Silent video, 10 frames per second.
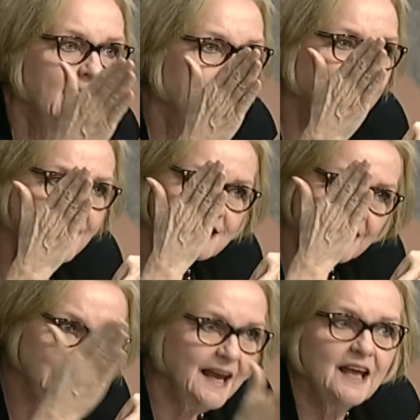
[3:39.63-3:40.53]
And it is
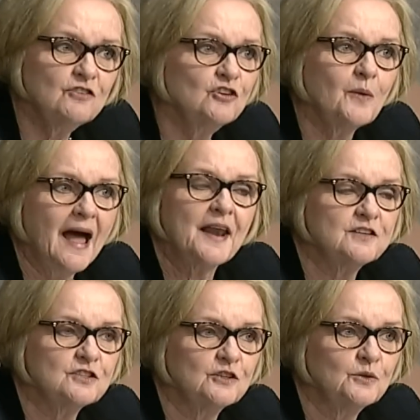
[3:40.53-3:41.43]
a can do
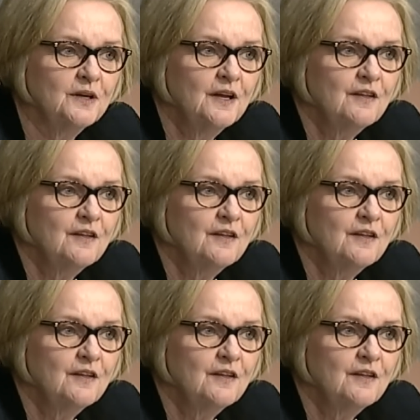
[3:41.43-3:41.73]
attitude